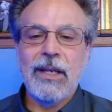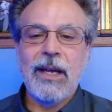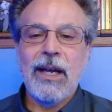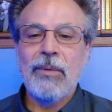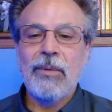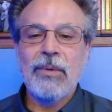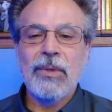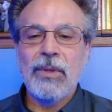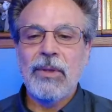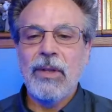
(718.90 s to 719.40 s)

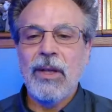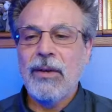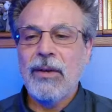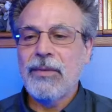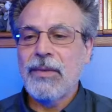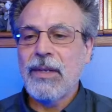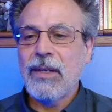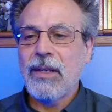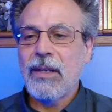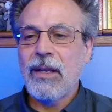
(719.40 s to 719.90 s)
I would
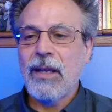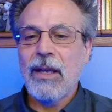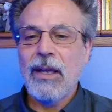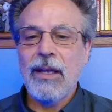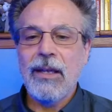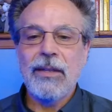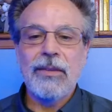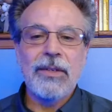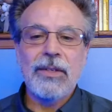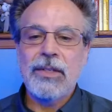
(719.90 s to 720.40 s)
love to
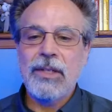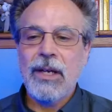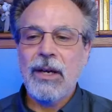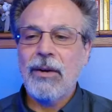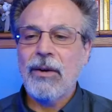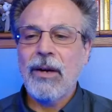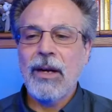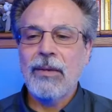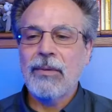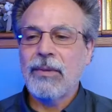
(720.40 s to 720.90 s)
in the
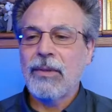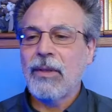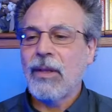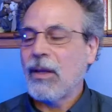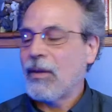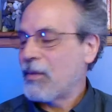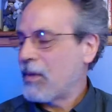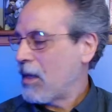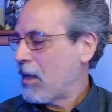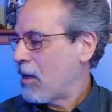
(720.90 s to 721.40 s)
shower. I would
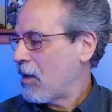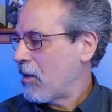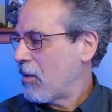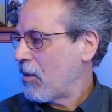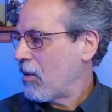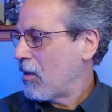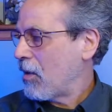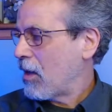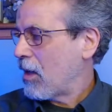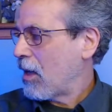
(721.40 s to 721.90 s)
love to
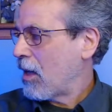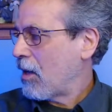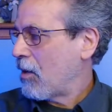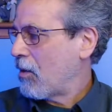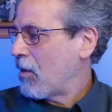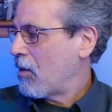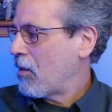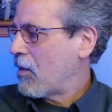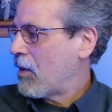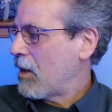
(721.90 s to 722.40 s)
hear
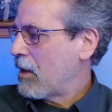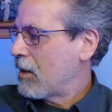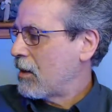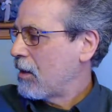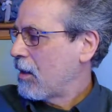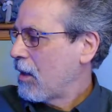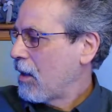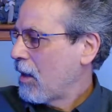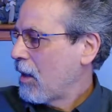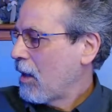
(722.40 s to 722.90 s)
how it went.